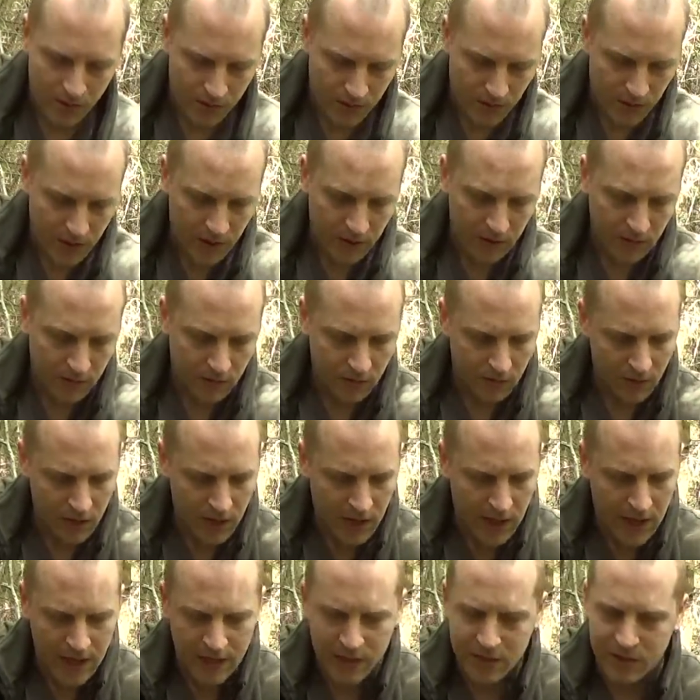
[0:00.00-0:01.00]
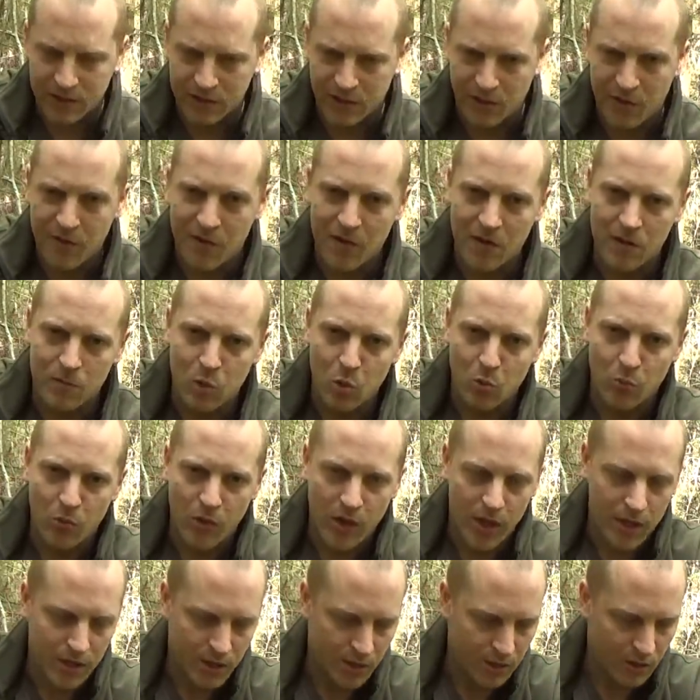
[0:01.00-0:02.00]
it acts as a thermal
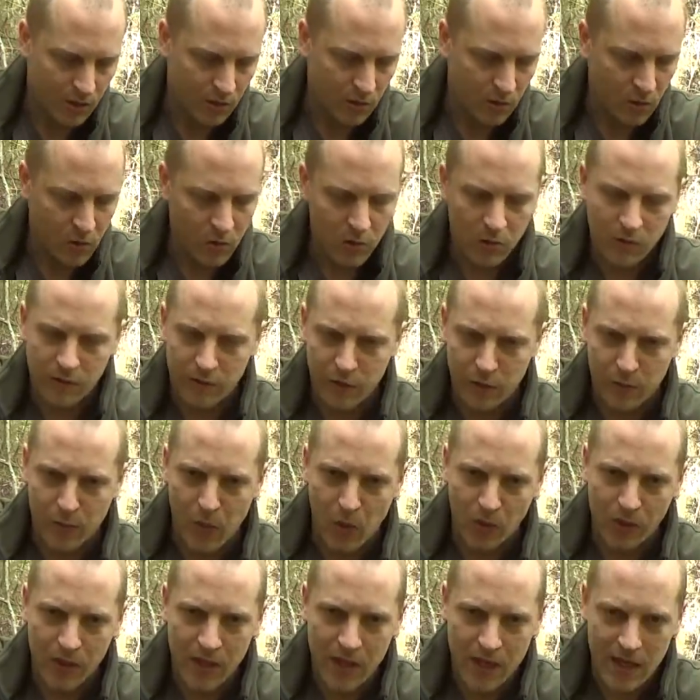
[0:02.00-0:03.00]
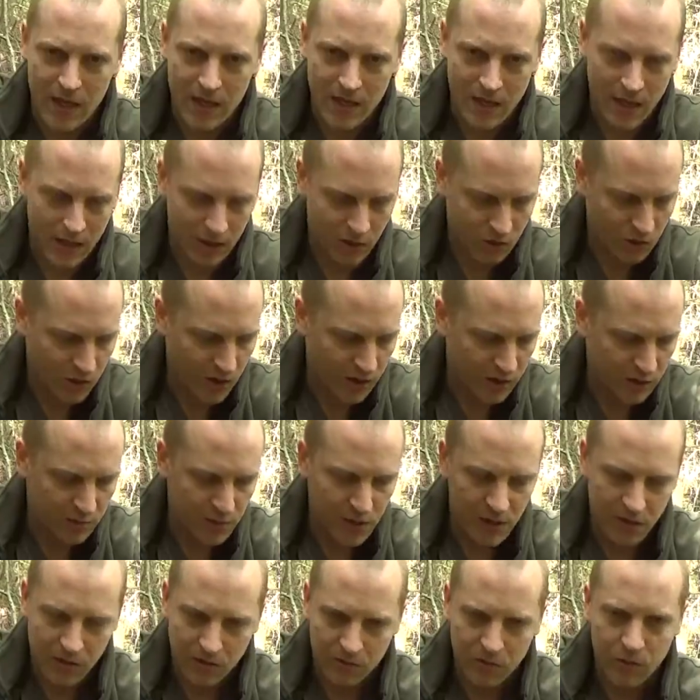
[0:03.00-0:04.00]
bridge, so all of your body heat gets
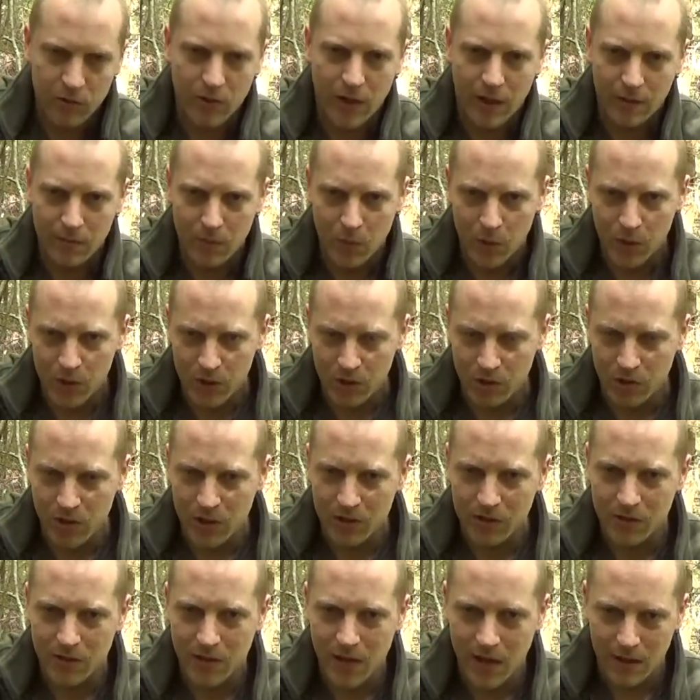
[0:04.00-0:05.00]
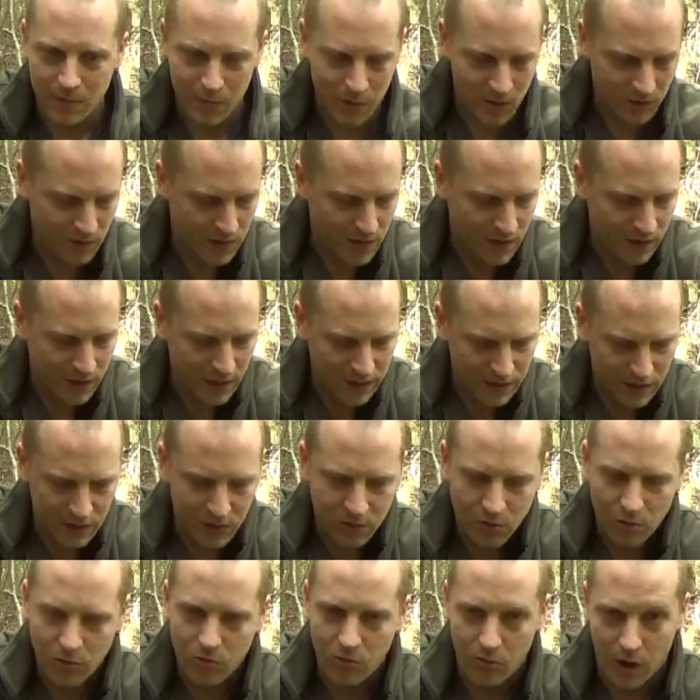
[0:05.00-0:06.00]
transmitted through that moisture and into the atmosphere as
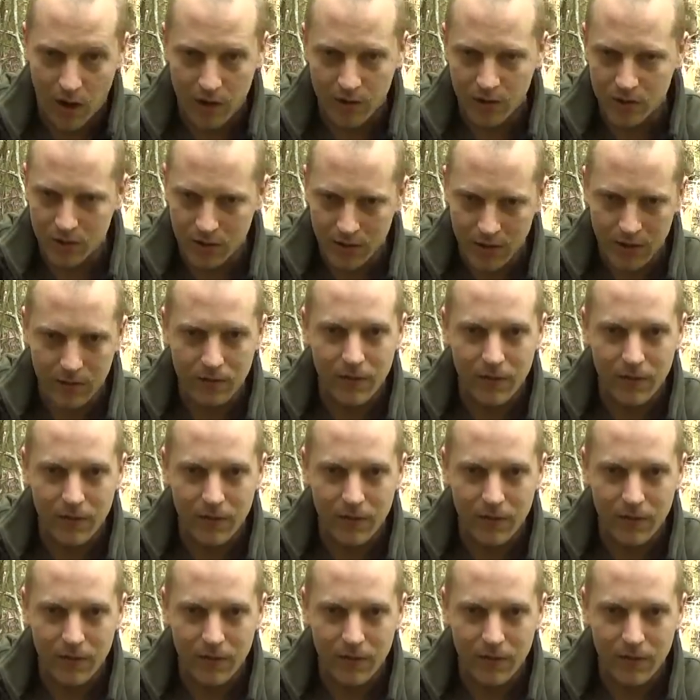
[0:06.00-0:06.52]
it's gradually,